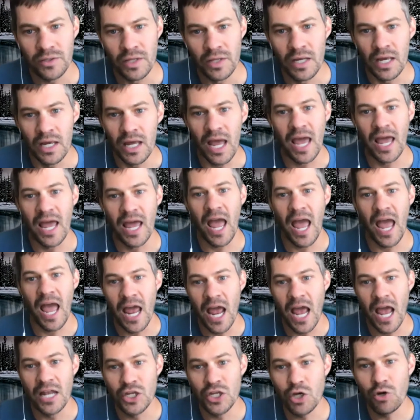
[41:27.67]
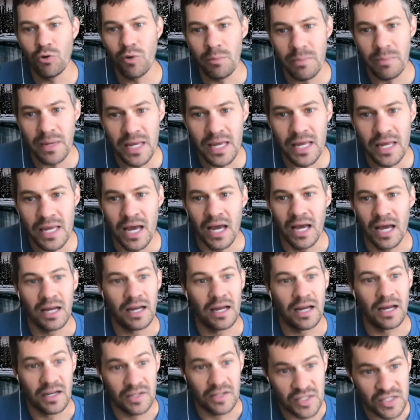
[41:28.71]
and you and me
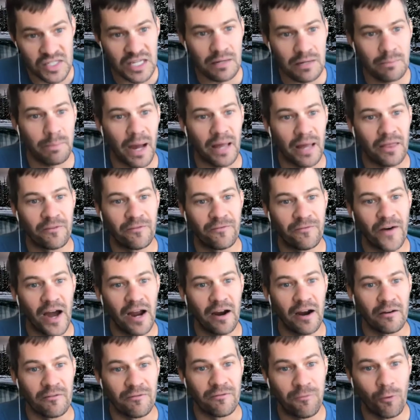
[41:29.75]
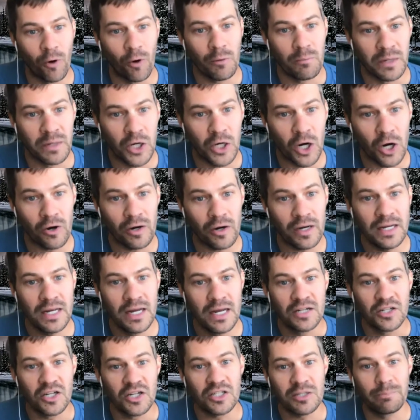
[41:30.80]
sitting by the fire at Fort McGurry
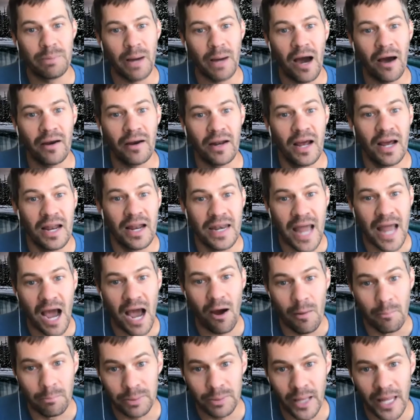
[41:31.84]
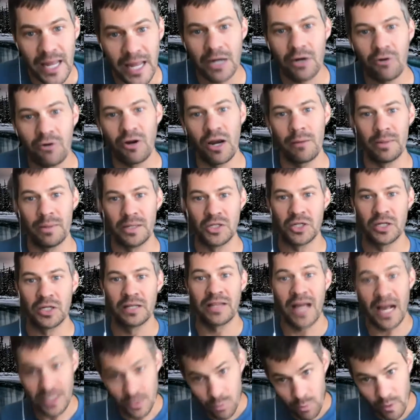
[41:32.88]
just about now and playing cribbage.
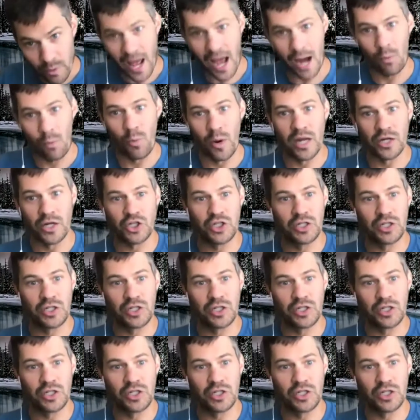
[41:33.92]
That's what I wished."